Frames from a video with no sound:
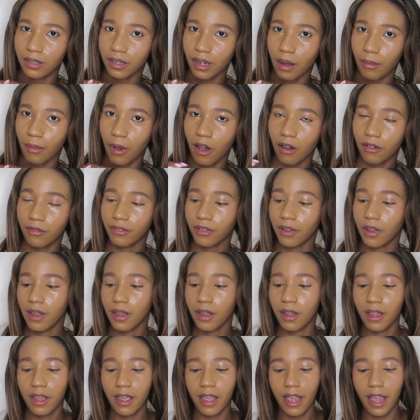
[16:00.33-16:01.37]
to come off.
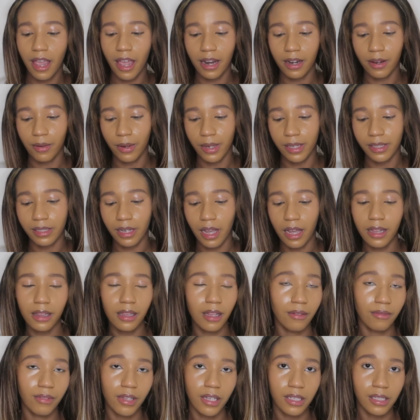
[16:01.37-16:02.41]
Anyways, I
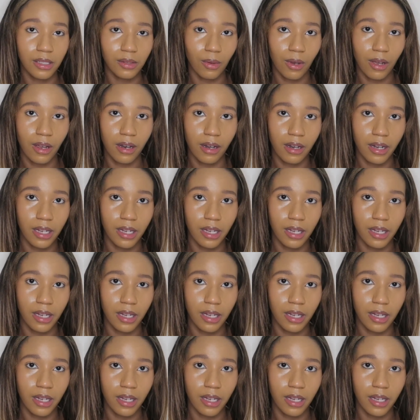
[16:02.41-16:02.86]
love this one.